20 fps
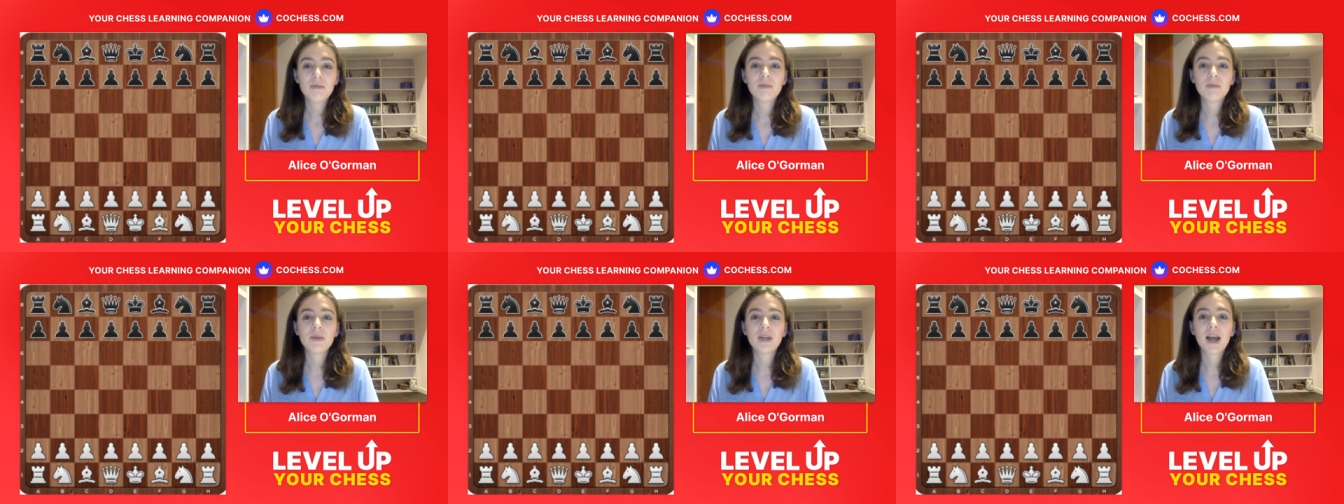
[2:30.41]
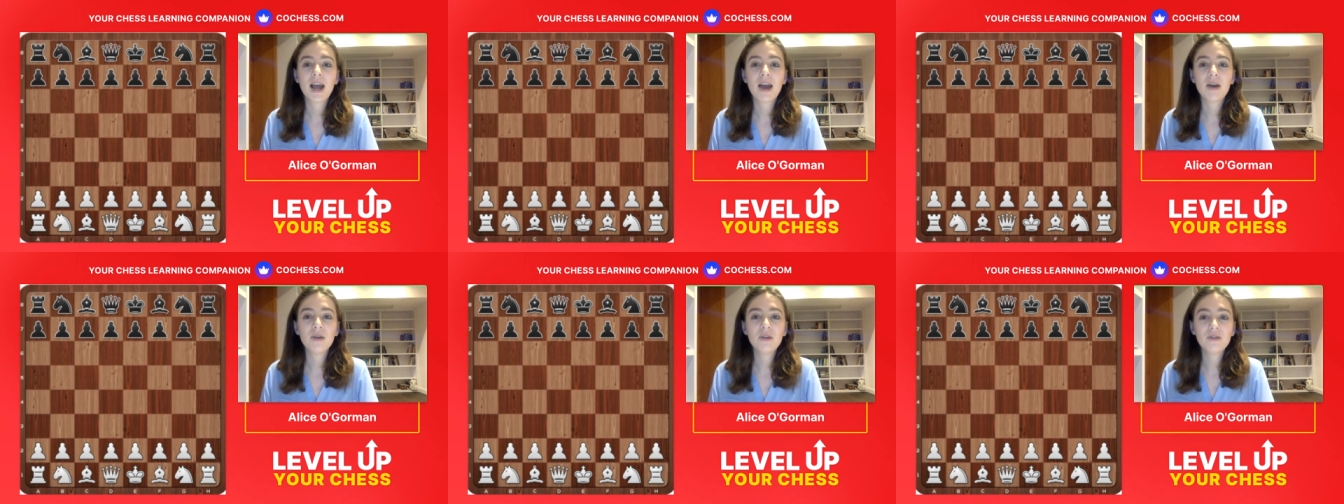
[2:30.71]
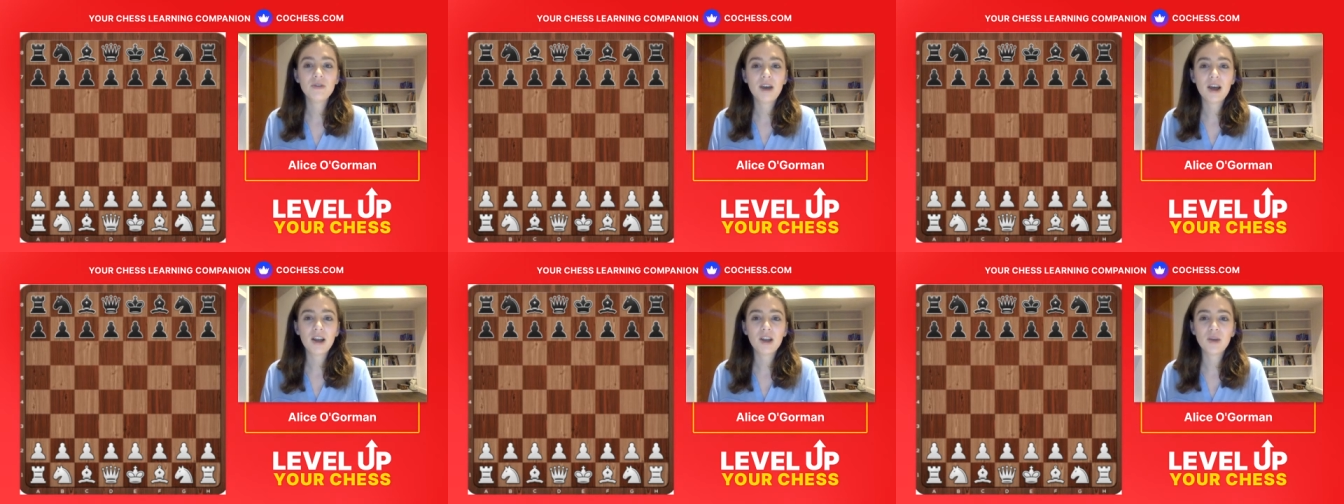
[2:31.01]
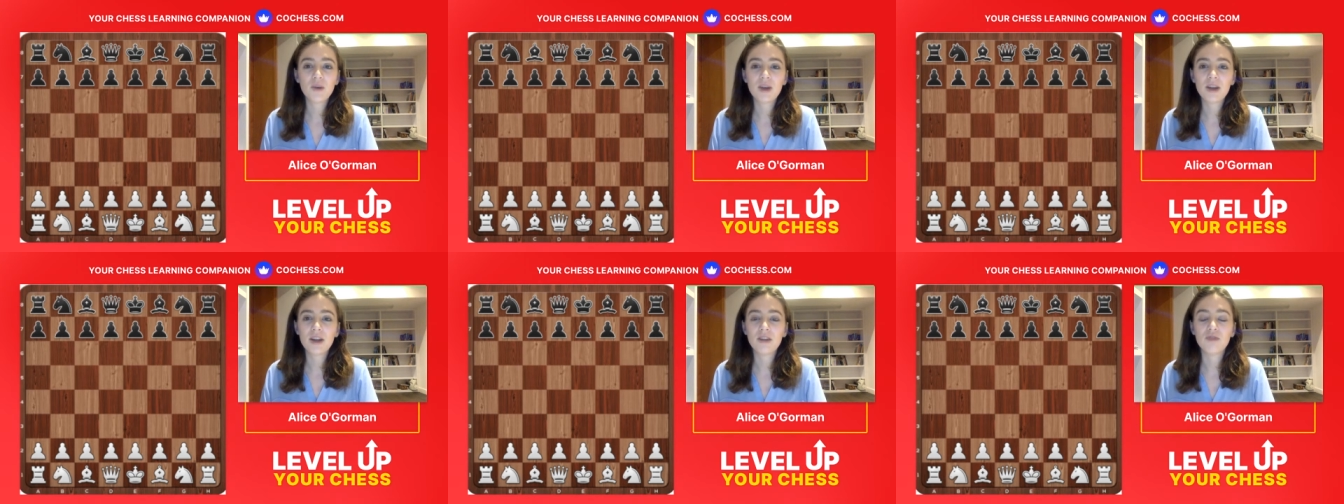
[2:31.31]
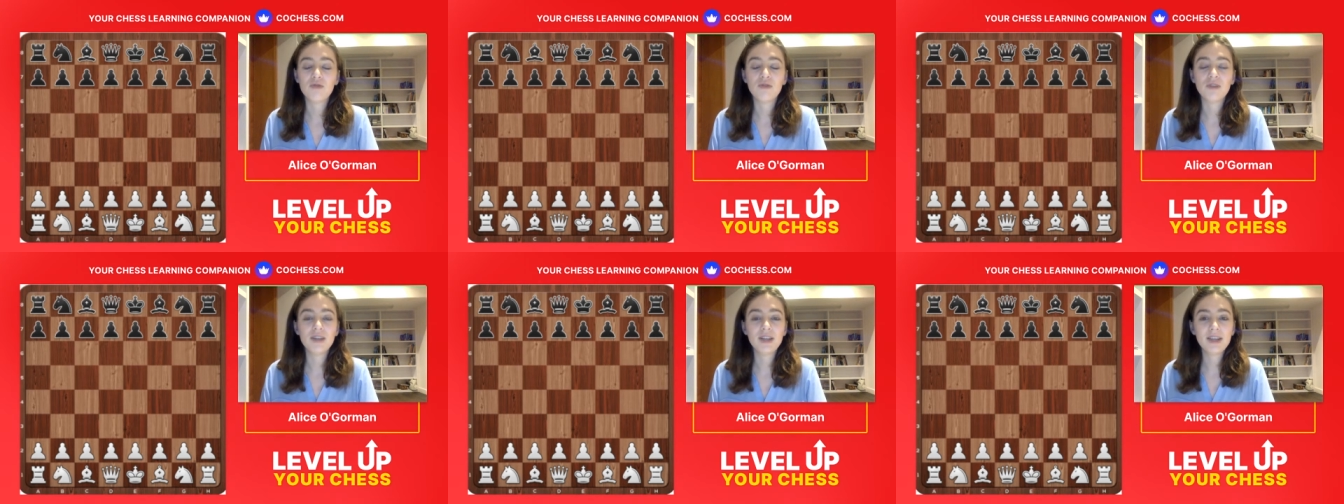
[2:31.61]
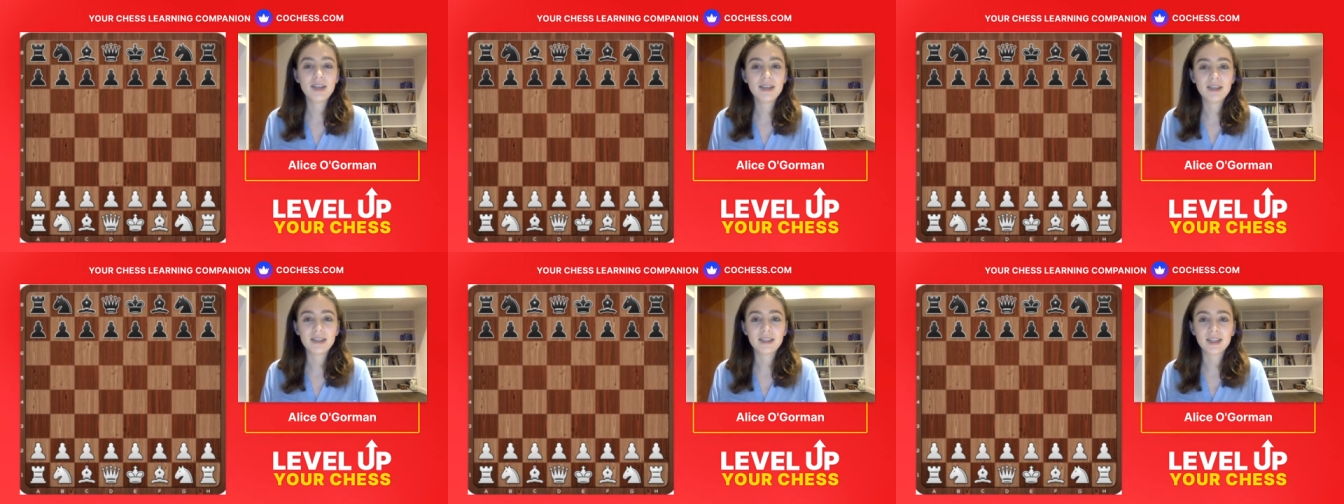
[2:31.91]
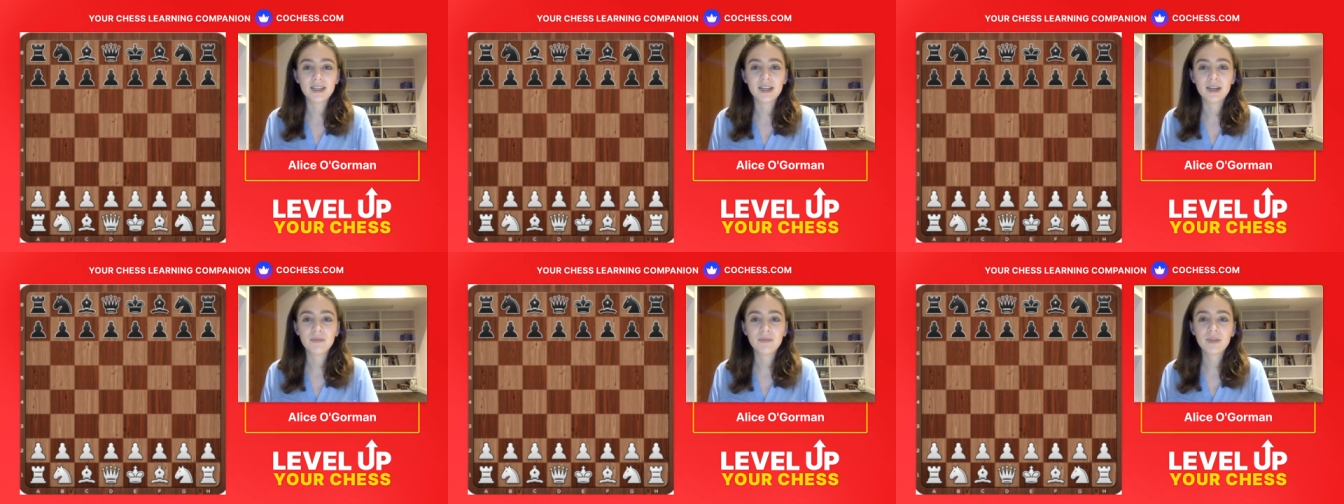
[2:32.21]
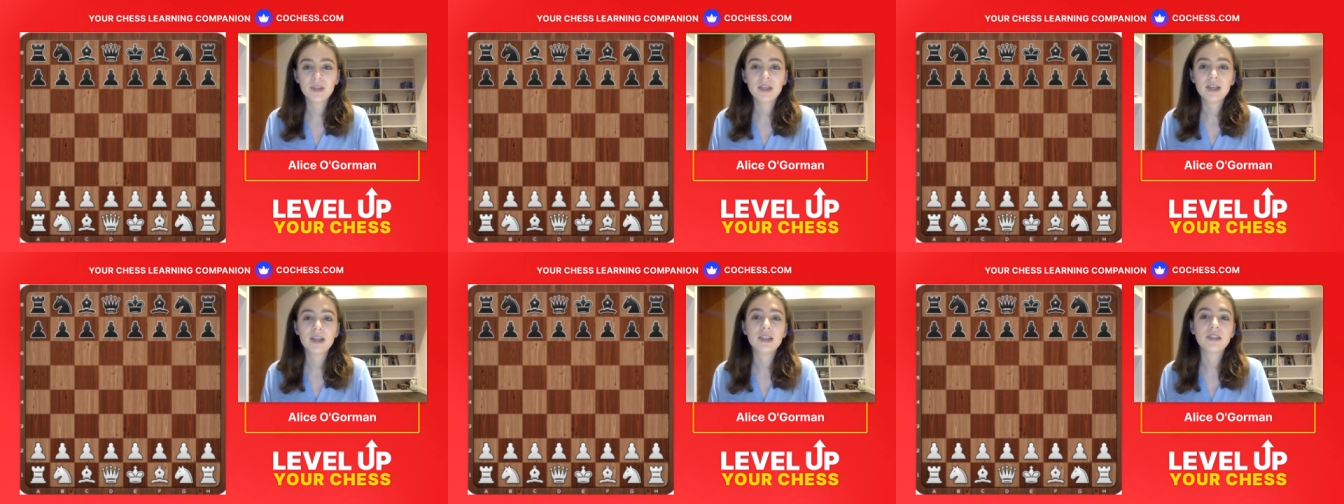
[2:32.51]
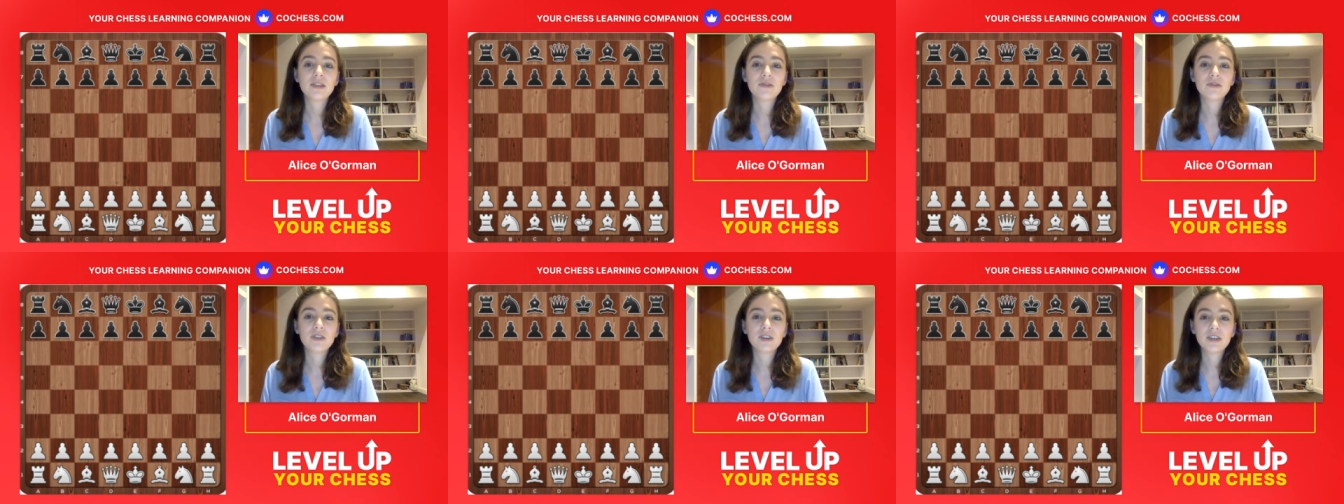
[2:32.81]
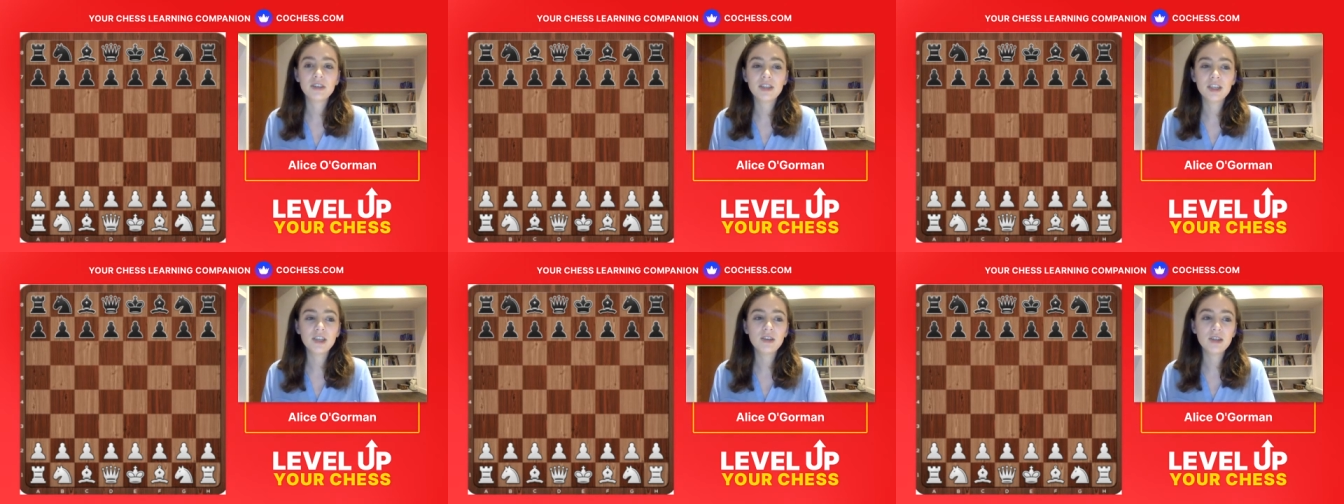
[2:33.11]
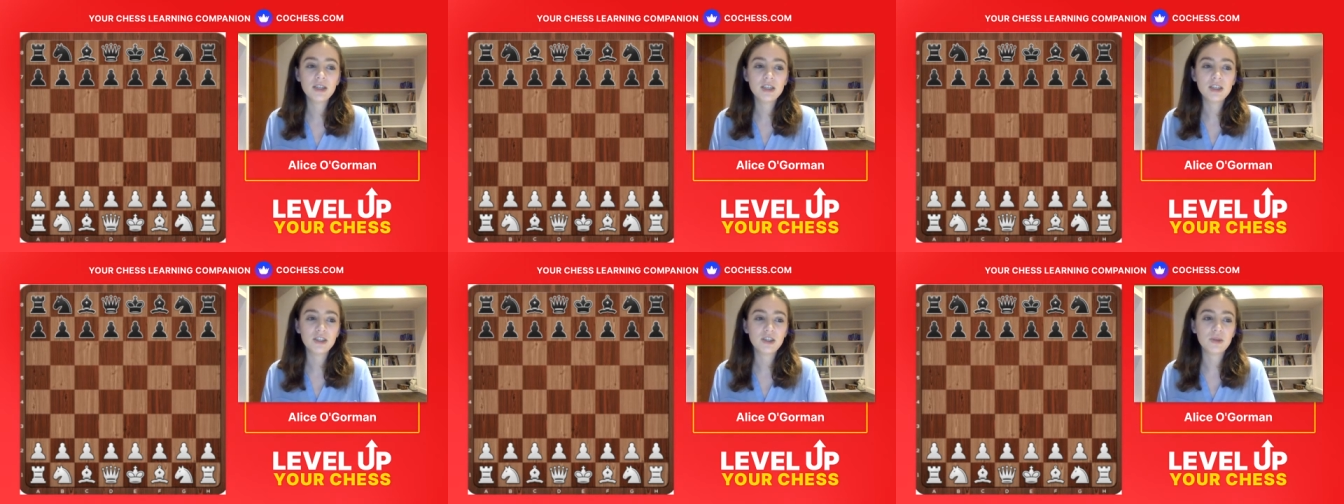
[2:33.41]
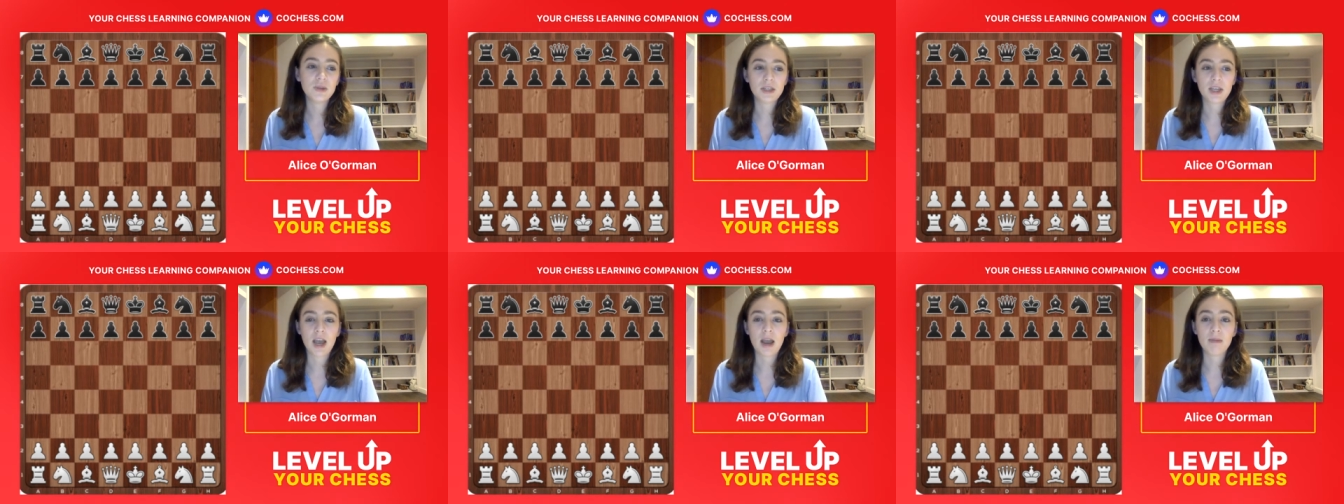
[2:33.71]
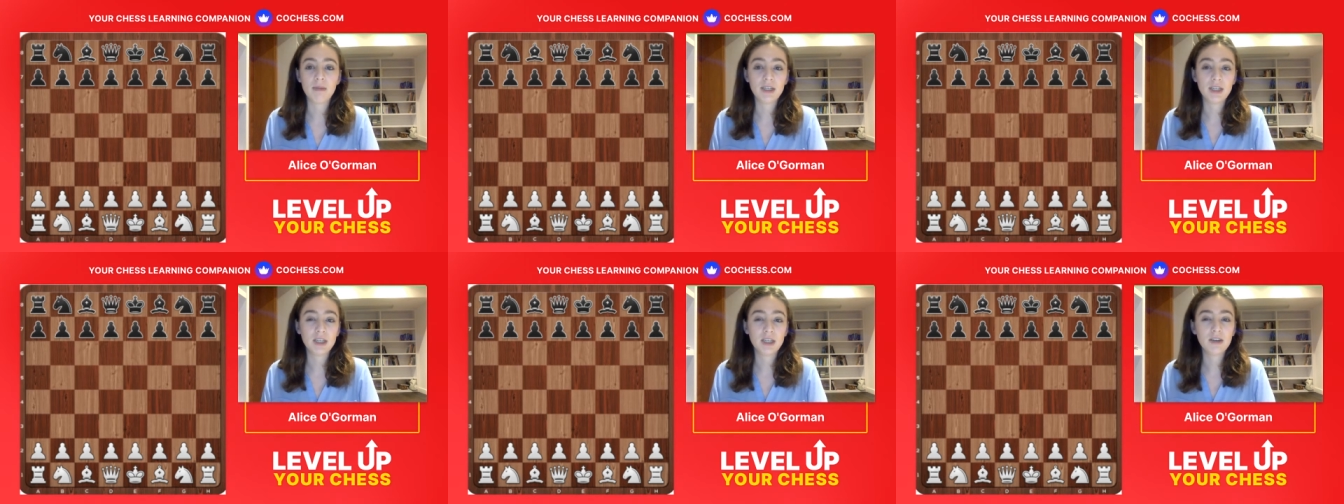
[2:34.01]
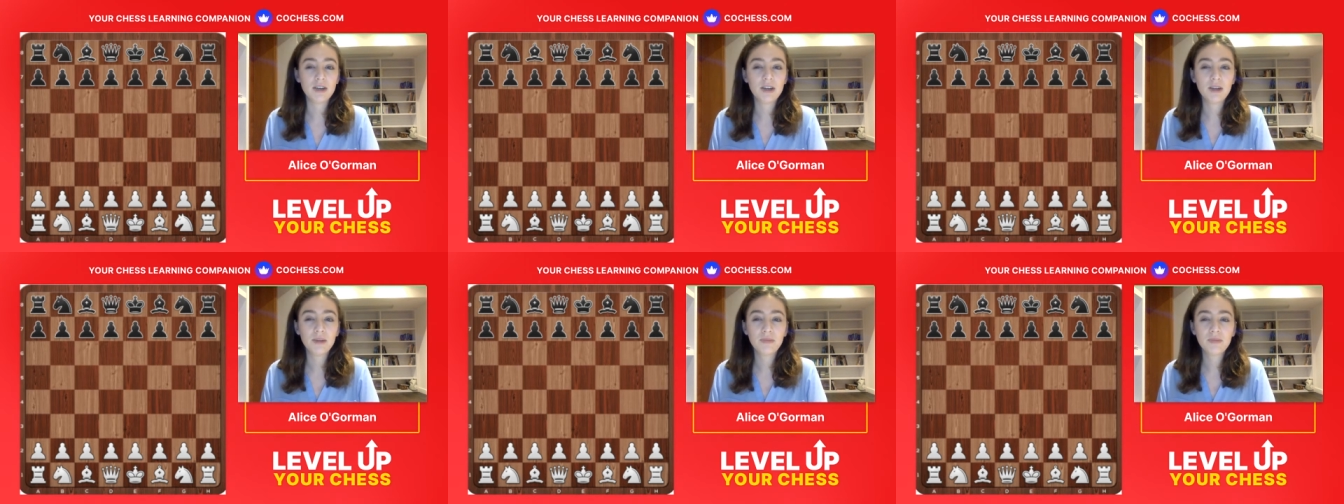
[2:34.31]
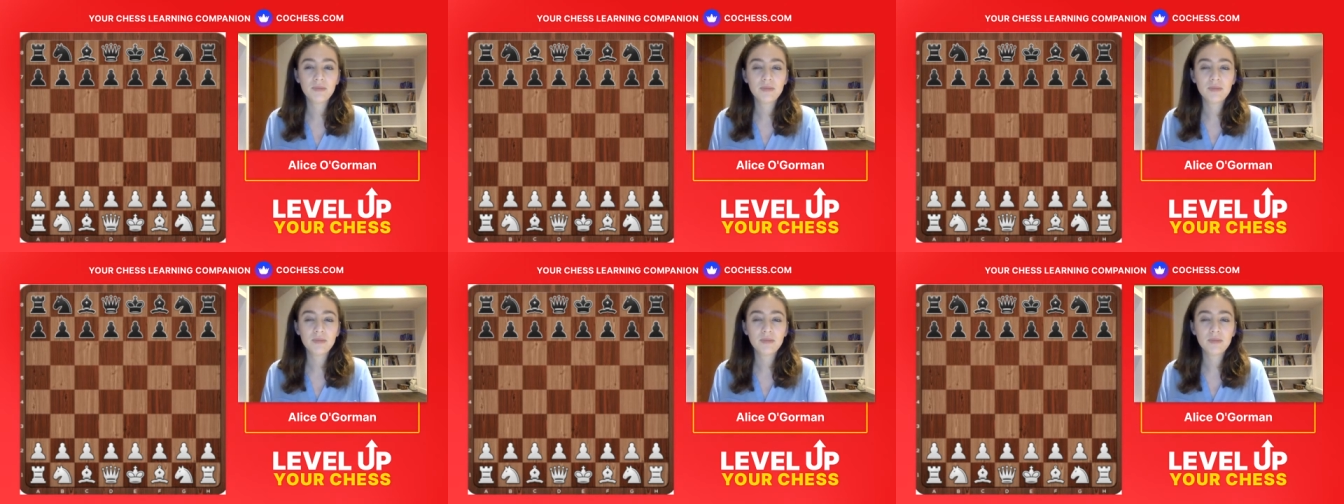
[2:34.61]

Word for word: But how to evaluate it really easily is the first thing you need to do is count material,